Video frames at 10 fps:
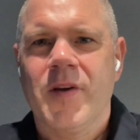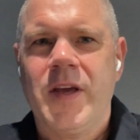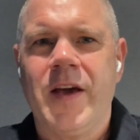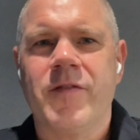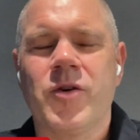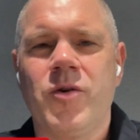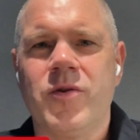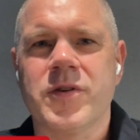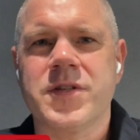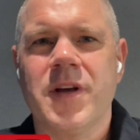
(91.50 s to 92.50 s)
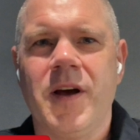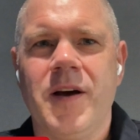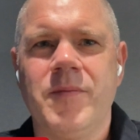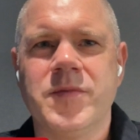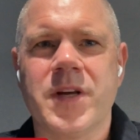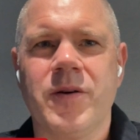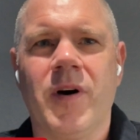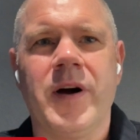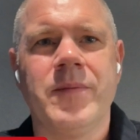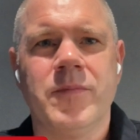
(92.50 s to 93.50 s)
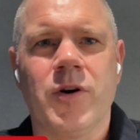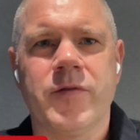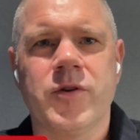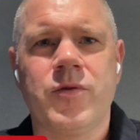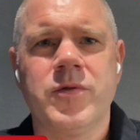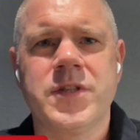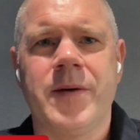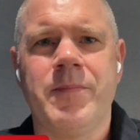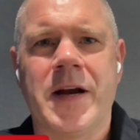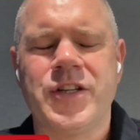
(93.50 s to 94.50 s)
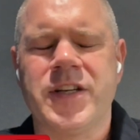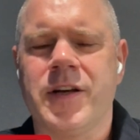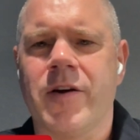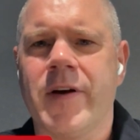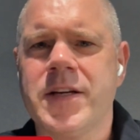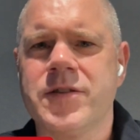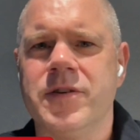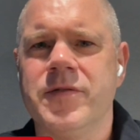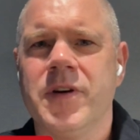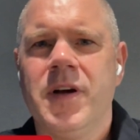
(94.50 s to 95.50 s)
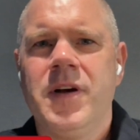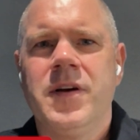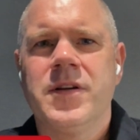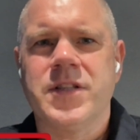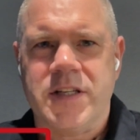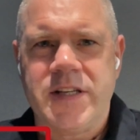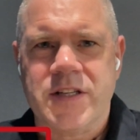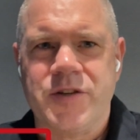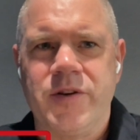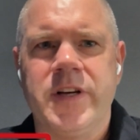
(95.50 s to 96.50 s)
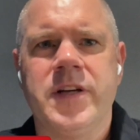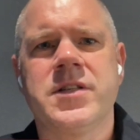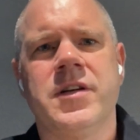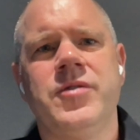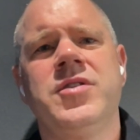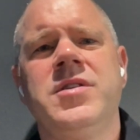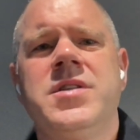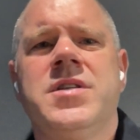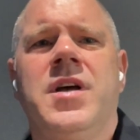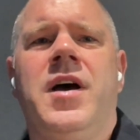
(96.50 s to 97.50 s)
Yeah, of course. So I'm Oliver Caunt. I'm Managing Director of JCS Nuclear Solutions.